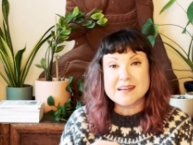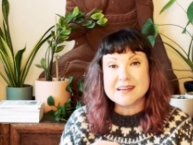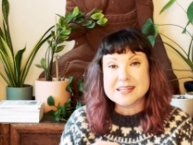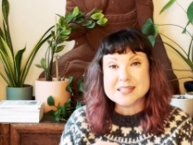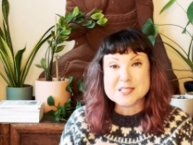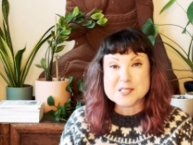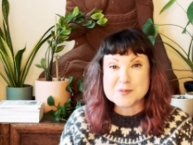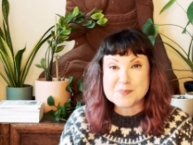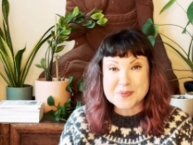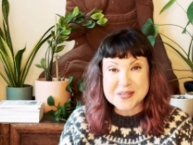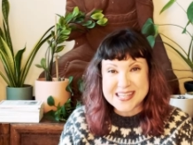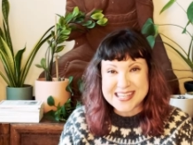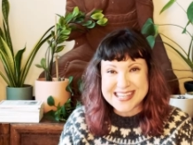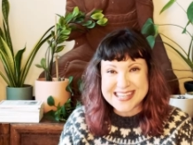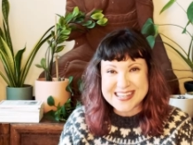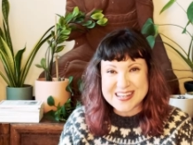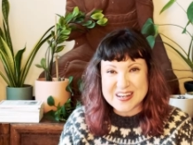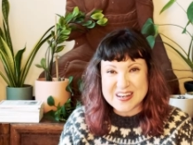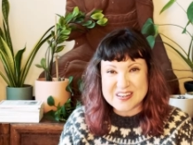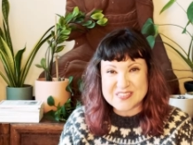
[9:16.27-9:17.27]

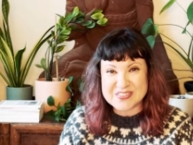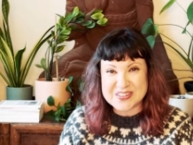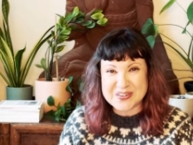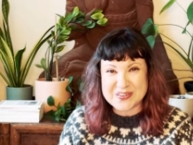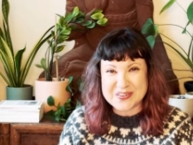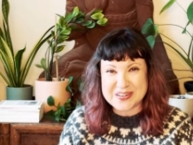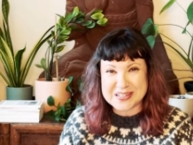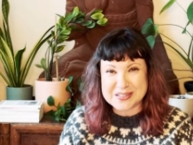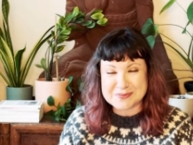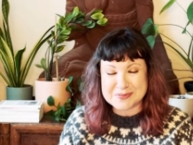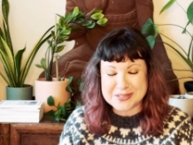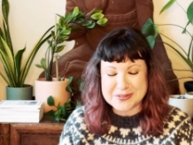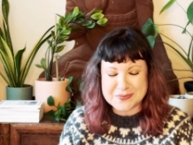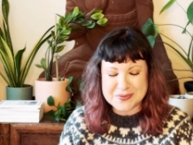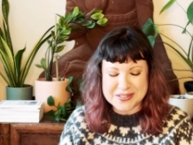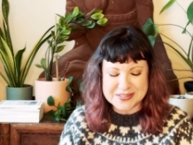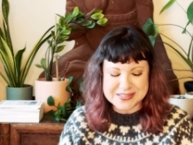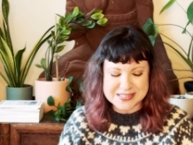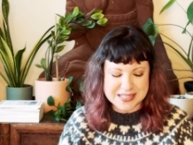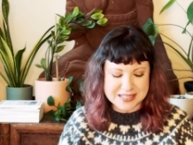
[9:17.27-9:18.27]
Speaking of incredibly
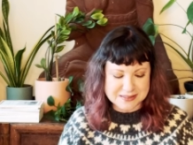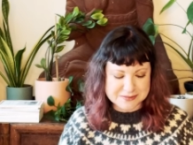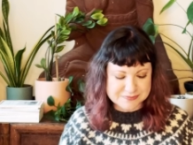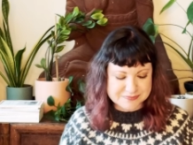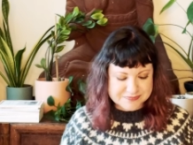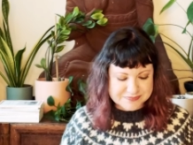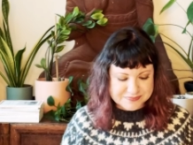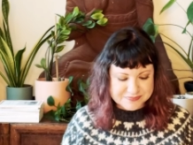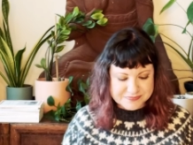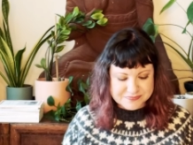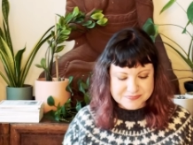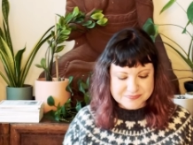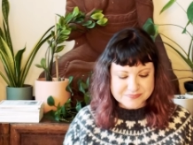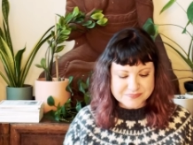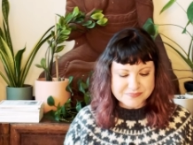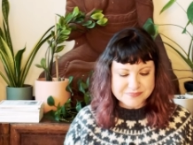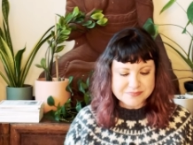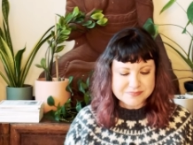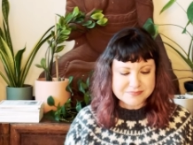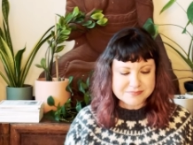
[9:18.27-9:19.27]
well done,
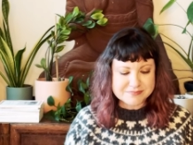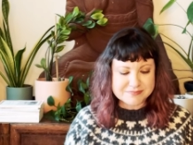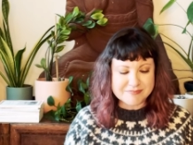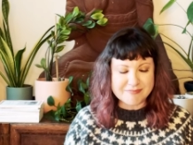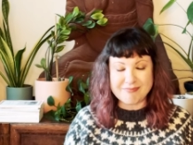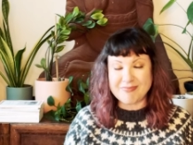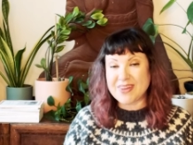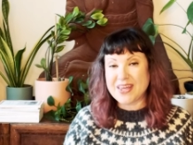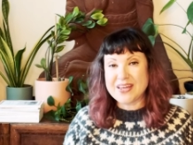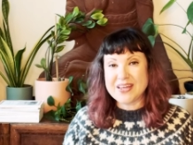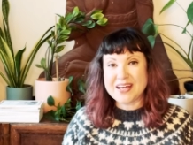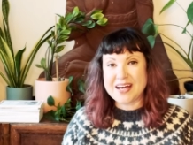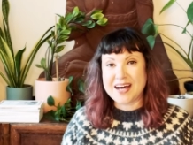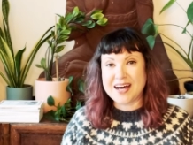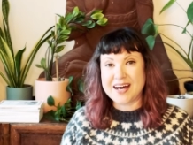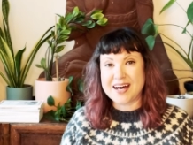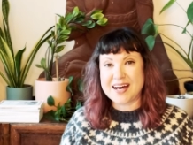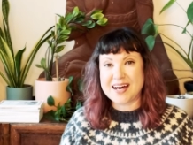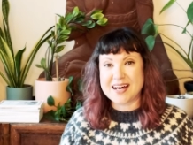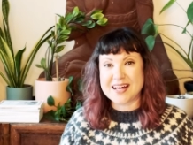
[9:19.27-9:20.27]

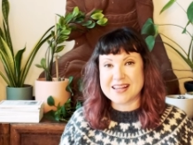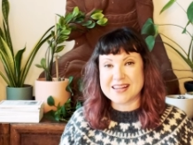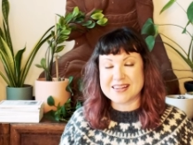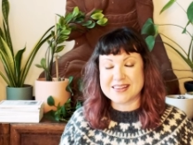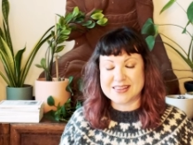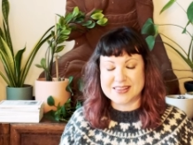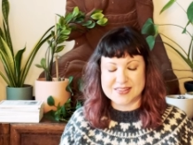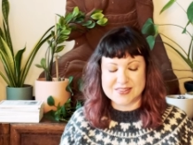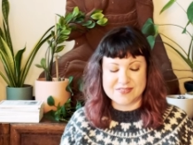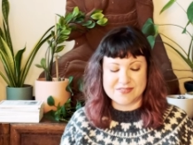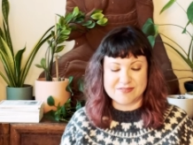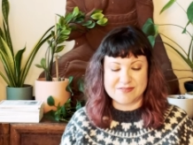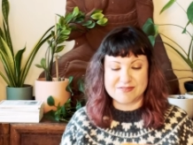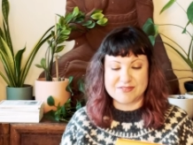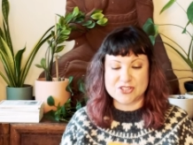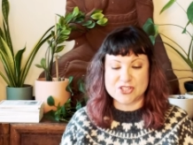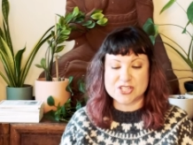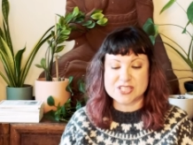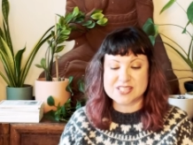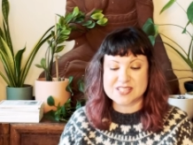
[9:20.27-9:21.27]
uh,
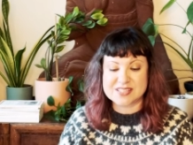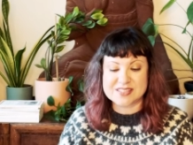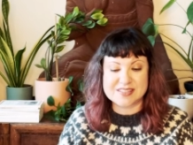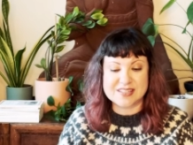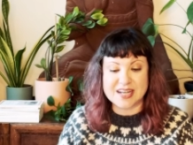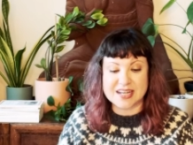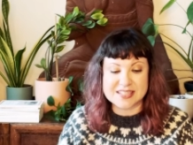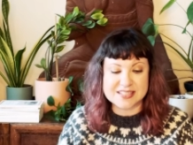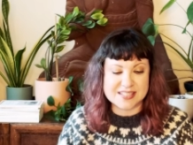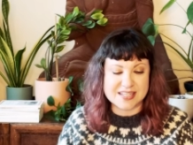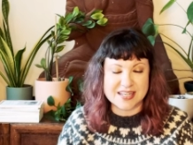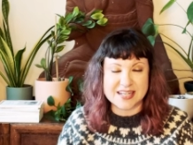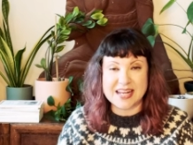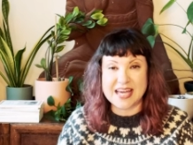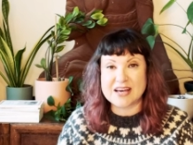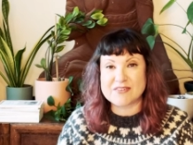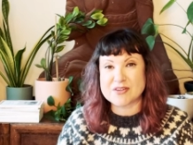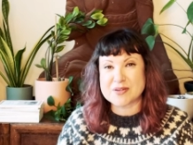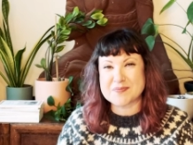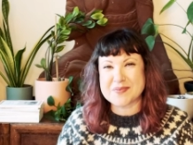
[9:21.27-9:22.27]
just got done
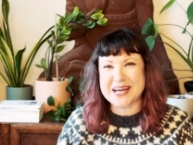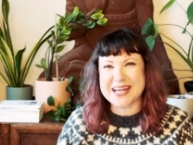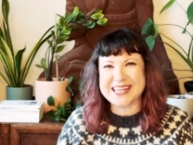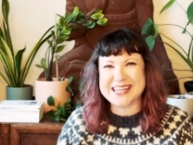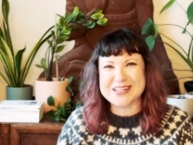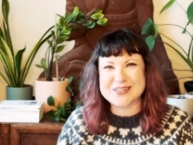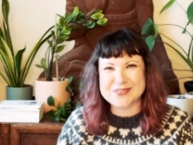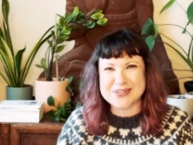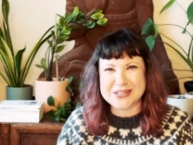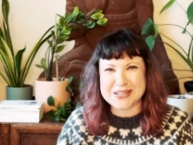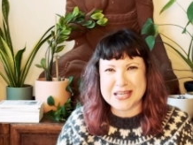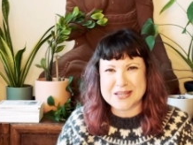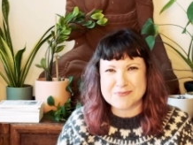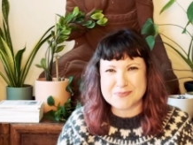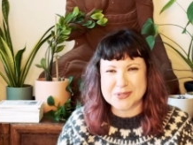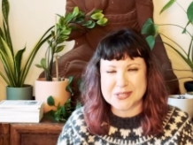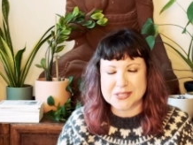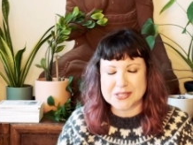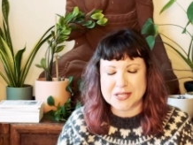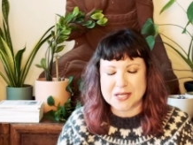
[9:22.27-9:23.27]
having my in real life
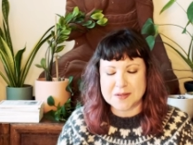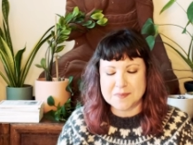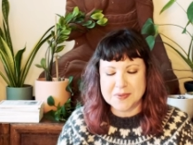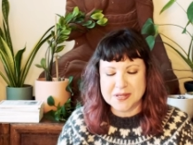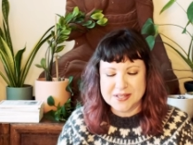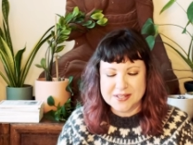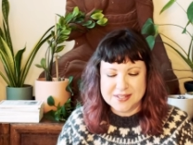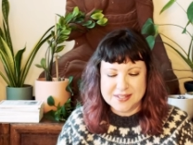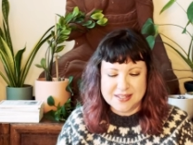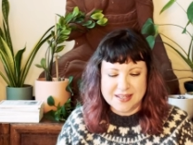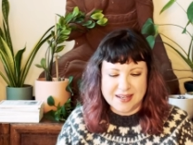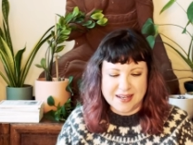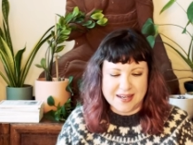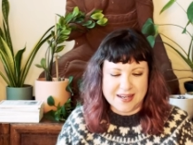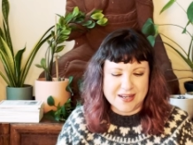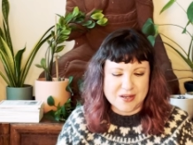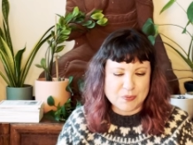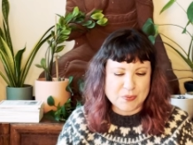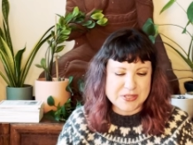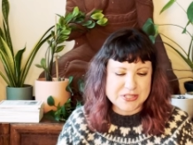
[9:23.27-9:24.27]
book club.
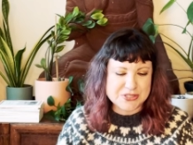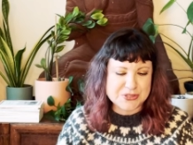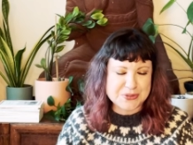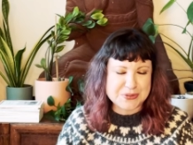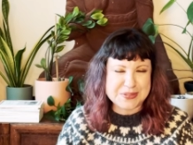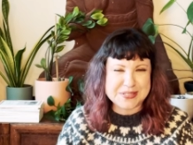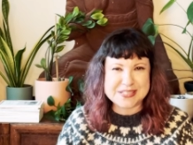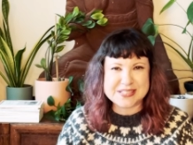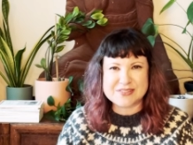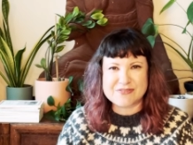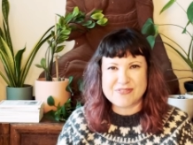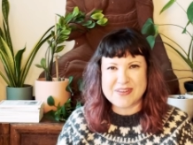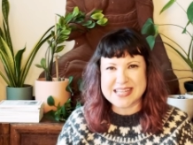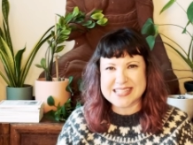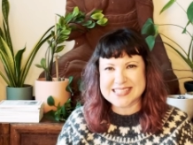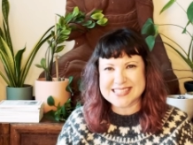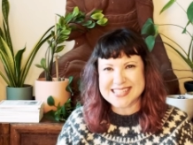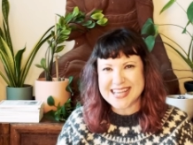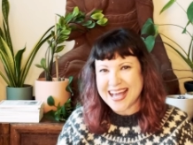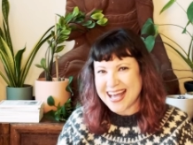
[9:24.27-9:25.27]
Uh, went to this
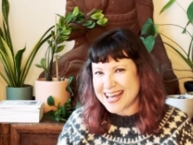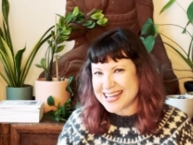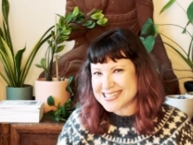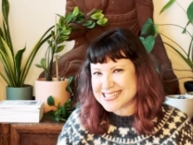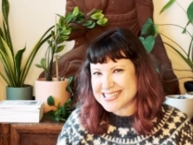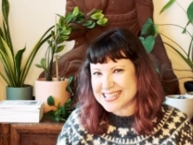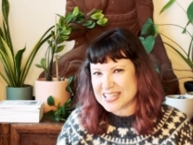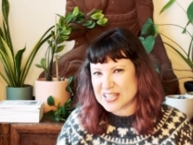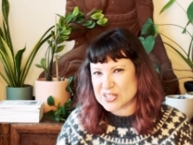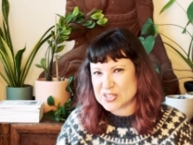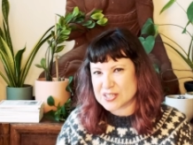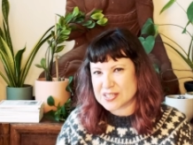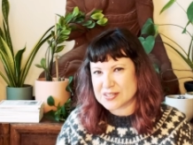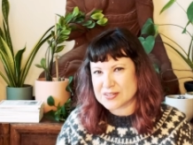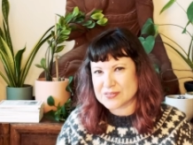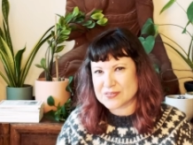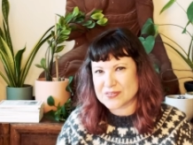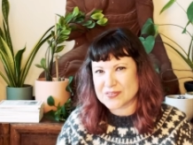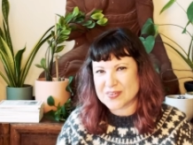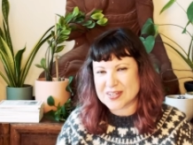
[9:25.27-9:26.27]
fantastic
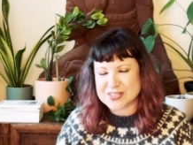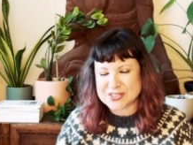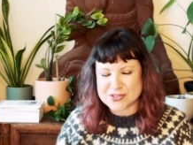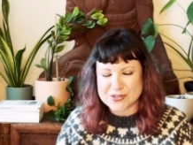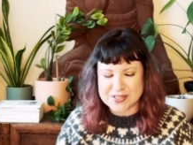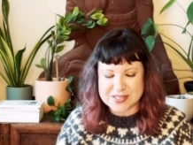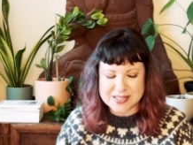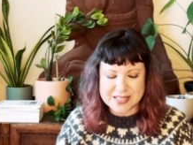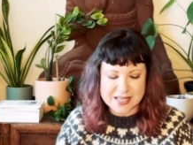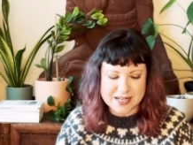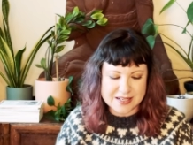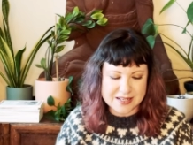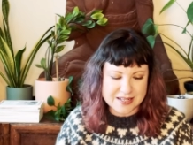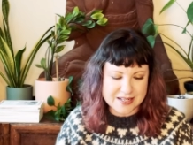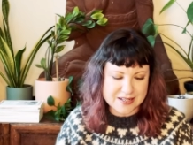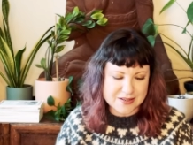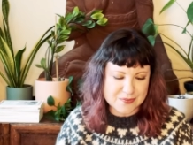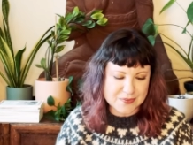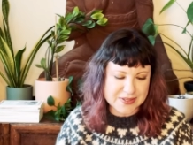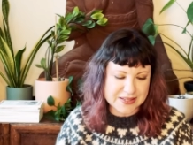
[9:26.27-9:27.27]
Indian restaurant that
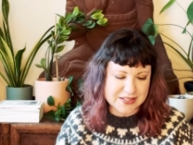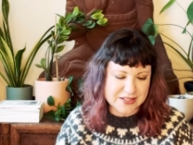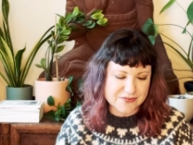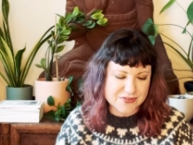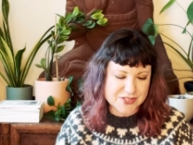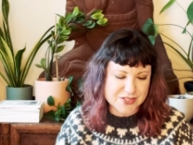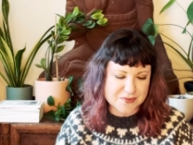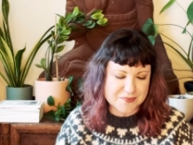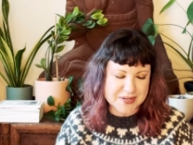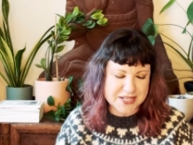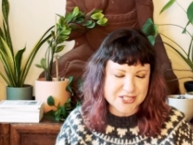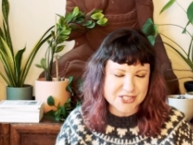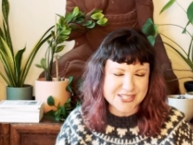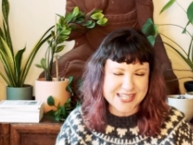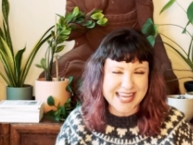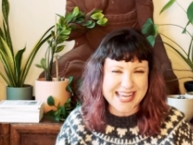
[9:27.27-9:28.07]
uh, we love so much.